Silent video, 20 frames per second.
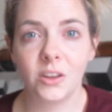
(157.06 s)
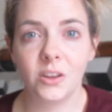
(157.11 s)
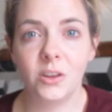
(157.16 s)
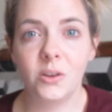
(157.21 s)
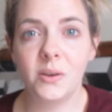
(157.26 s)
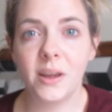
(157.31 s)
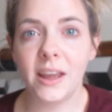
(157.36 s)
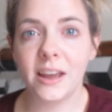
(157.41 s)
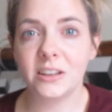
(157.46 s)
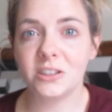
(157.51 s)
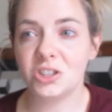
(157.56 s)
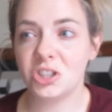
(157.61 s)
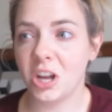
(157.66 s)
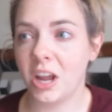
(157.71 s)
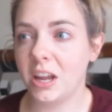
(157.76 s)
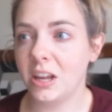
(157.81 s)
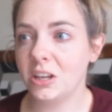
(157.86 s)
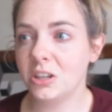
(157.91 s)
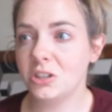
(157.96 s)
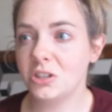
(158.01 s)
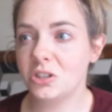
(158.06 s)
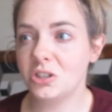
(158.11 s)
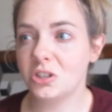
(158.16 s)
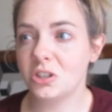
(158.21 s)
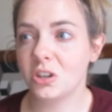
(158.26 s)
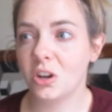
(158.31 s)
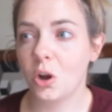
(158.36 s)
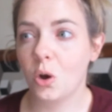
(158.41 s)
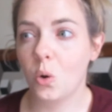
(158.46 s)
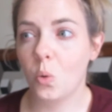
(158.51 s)
You can't
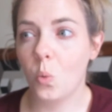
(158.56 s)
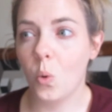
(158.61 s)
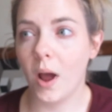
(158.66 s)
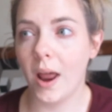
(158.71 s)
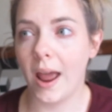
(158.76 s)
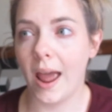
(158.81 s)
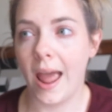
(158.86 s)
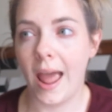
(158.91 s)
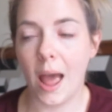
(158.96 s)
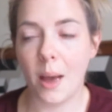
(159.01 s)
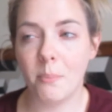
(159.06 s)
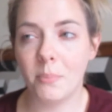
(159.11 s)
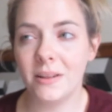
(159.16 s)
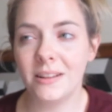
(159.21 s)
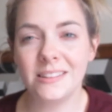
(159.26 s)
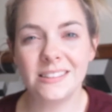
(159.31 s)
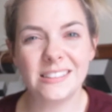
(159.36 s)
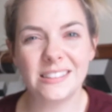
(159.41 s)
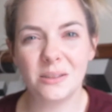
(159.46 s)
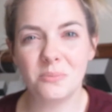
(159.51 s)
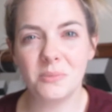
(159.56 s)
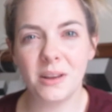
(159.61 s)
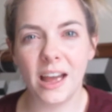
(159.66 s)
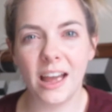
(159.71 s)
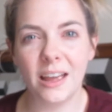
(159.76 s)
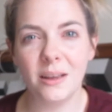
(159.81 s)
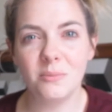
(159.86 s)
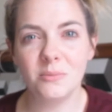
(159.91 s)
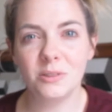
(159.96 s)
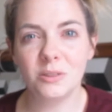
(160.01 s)
change what happens
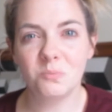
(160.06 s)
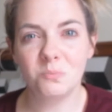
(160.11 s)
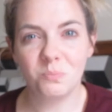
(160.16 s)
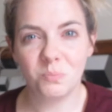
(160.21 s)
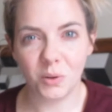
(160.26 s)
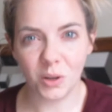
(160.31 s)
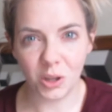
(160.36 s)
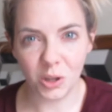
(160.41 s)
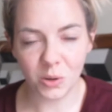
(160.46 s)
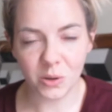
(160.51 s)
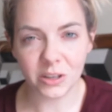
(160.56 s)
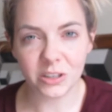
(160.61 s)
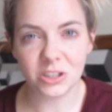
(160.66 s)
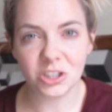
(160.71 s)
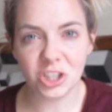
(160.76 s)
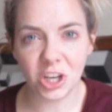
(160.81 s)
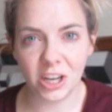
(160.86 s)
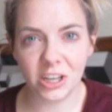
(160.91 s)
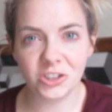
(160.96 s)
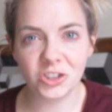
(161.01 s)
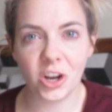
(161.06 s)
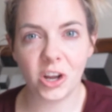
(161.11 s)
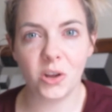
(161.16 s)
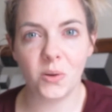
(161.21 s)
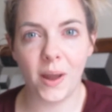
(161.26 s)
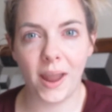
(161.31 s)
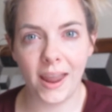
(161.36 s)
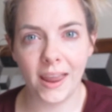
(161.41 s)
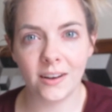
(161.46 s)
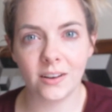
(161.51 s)
sometimes, but you can change how
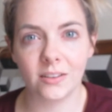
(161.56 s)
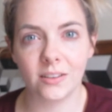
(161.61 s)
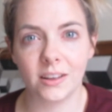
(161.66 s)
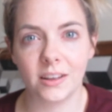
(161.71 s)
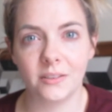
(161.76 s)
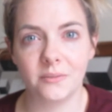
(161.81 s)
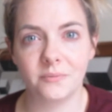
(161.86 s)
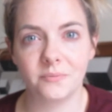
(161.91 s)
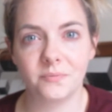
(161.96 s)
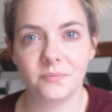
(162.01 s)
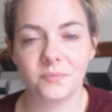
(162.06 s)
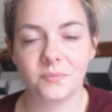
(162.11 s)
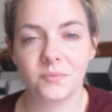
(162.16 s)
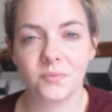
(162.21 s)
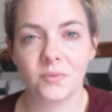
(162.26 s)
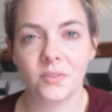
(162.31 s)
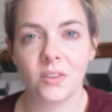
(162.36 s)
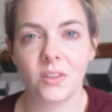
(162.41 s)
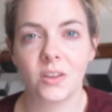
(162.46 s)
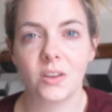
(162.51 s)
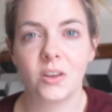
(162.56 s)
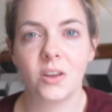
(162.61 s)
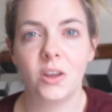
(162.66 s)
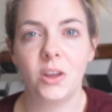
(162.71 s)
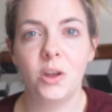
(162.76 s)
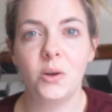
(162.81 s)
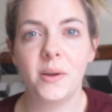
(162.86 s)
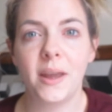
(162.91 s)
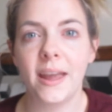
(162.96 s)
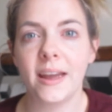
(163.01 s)
you handle it.
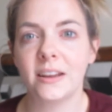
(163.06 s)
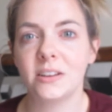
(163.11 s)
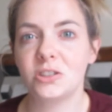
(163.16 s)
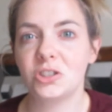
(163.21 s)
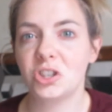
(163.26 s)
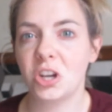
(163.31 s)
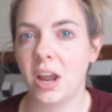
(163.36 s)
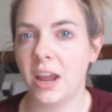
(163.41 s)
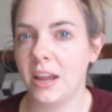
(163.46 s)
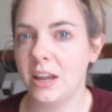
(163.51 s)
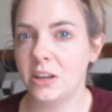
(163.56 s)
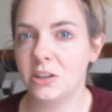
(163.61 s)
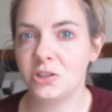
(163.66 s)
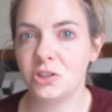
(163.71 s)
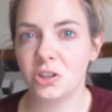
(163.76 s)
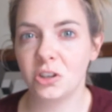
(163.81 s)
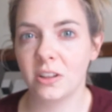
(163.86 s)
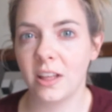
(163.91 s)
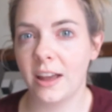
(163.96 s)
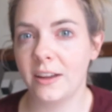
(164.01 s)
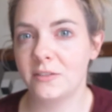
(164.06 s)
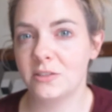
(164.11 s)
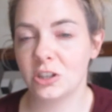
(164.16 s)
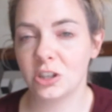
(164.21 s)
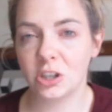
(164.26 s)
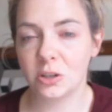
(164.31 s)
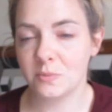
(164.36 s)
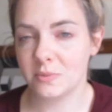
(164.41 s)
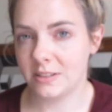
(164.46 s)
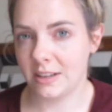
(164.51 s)
You can't change your life
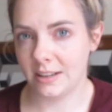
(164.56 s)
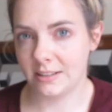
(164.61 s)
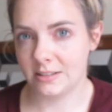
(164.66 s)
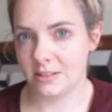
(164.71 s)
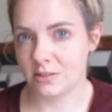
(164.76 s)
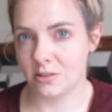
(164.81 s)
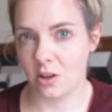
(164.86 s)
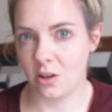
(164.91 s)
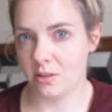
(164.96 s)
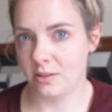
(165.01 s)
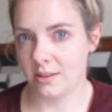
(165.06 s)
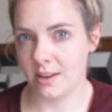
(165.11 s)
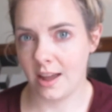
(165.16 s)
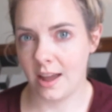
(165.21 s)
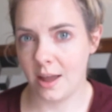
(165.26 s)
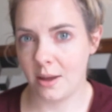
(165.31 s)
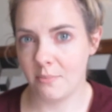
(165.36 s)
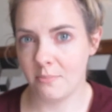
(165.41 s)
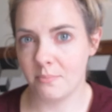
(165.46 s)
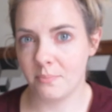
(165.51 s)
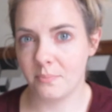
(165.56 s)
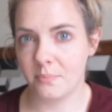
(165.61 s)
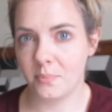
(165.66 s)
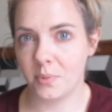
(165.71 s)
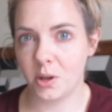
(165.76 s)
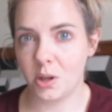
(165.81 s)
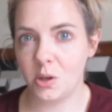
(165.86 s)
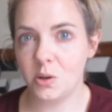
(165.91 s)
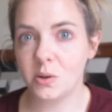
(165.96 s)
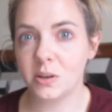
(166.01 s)
circumstances all the time,
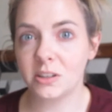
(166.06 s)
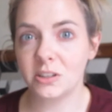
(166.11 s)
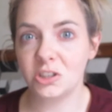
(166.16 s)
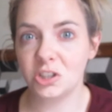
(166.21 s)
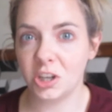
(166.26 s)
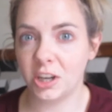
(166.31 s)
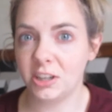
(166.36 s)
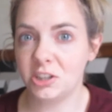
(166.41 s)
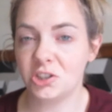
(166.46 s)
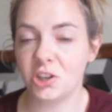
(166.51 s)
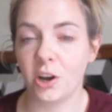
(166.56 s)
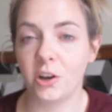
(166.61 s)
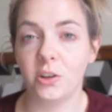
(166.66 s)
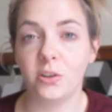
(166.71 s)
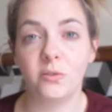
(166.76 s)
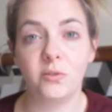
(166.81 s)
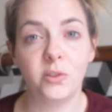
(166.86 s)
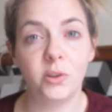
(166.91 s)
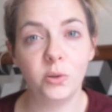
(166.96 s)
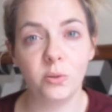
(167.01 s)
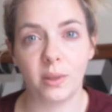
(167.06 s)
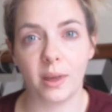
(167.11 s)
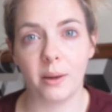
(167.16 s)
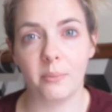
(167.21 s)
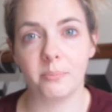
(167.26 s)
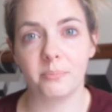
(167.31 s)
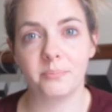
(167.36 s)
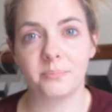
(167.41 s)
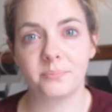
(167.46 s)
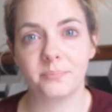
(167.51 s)
but you can change how you view
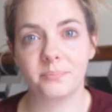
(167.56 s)
them.